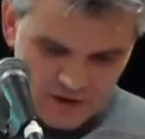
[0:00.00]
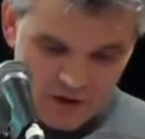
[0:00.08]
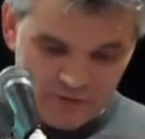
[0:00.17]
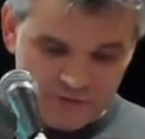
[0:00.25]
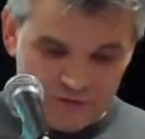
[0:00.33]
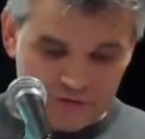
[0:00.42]
You
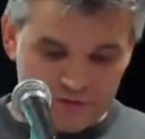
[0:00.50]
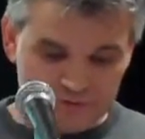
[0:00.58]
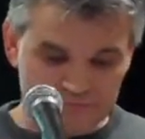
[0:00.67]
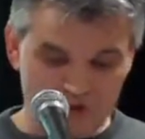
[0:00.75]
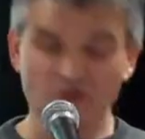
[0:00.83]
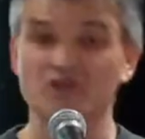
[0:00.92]
know, if you
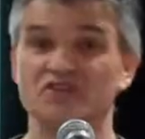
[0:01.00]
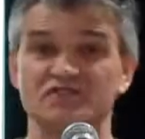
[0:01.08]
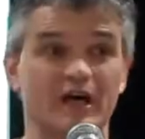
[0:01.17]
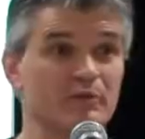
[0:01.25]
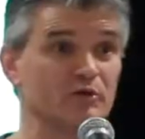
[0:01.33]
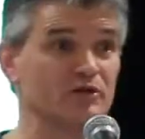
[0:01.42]
are not a
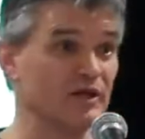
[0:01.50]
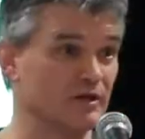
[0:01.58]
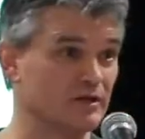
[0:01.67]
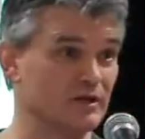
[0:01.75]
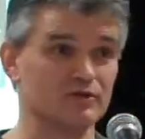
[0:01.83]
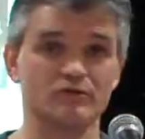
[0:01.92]
disciple
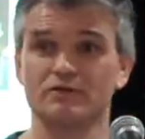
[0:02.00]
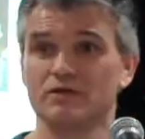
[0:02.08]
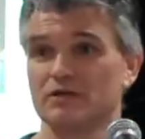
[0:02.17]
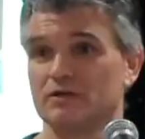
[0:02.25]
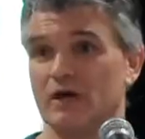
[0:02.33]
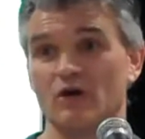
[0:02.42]
yet and
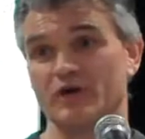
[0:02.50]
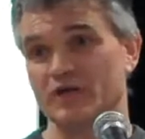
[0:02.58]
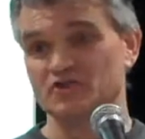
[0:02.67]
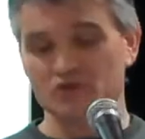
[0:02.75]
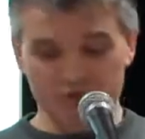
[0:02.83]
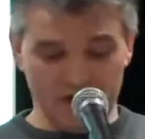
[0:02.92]
you're uh,
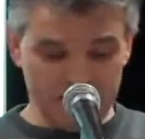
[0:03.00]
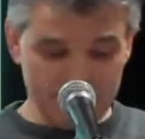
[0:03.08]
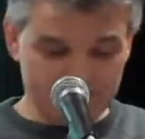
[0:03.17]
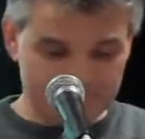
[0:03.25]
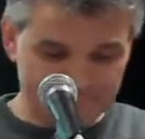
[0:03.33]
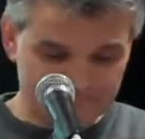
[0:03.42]
guest today,